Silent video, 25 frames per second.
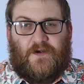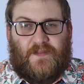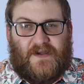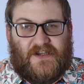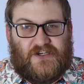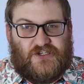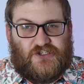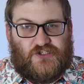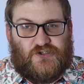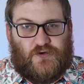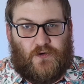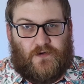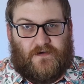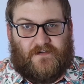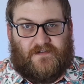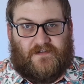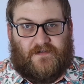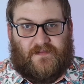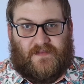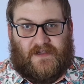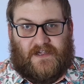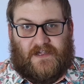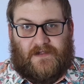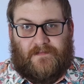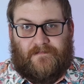bit short to
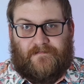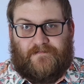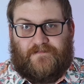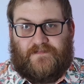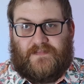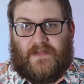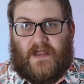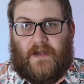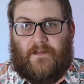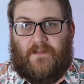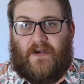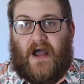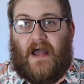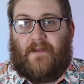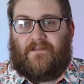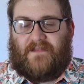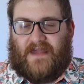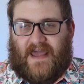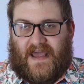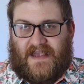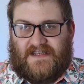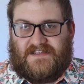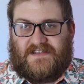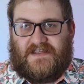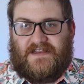me, but I'm
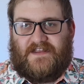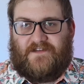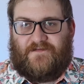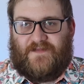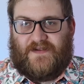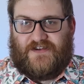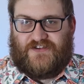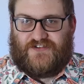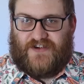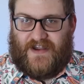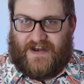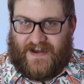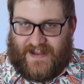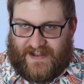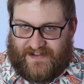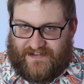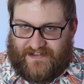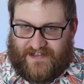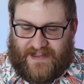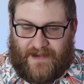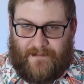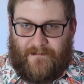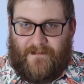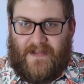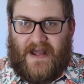guessing they've been trying to get to
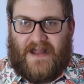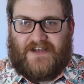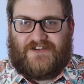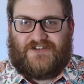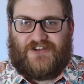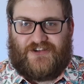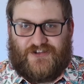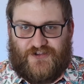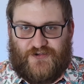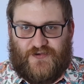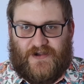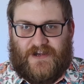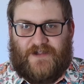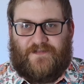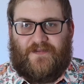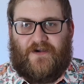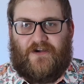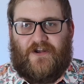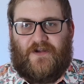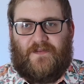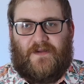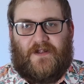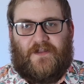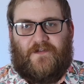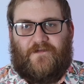that magic £20
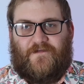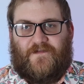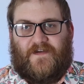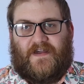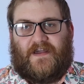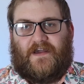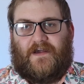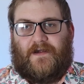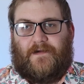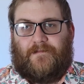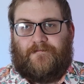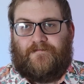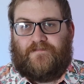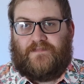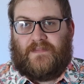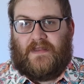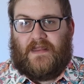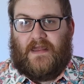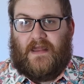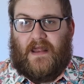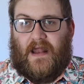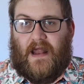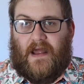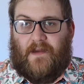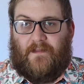a month figure
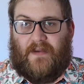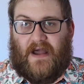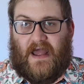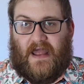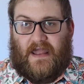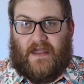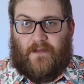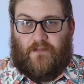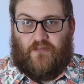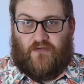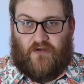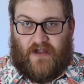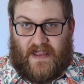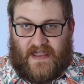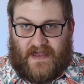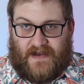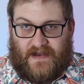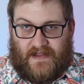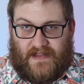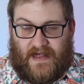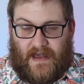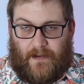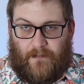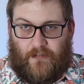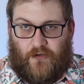by breaking
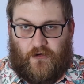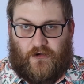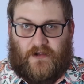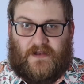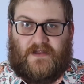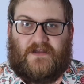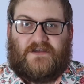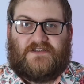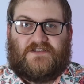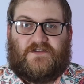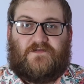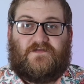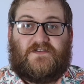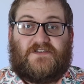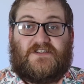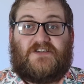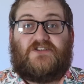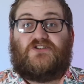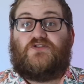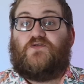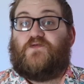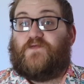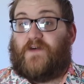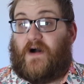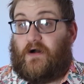at that point because the
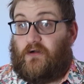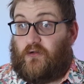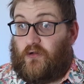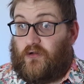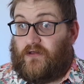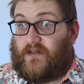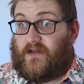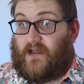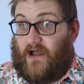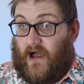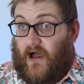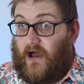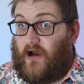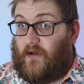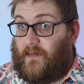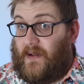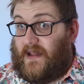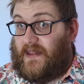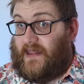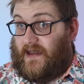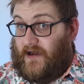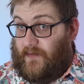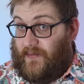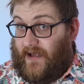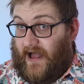residual value of the car will be a
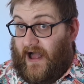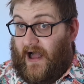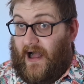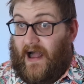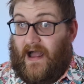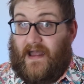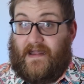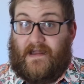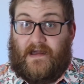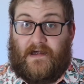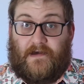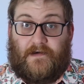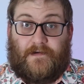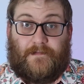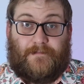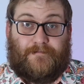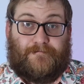little bit higher.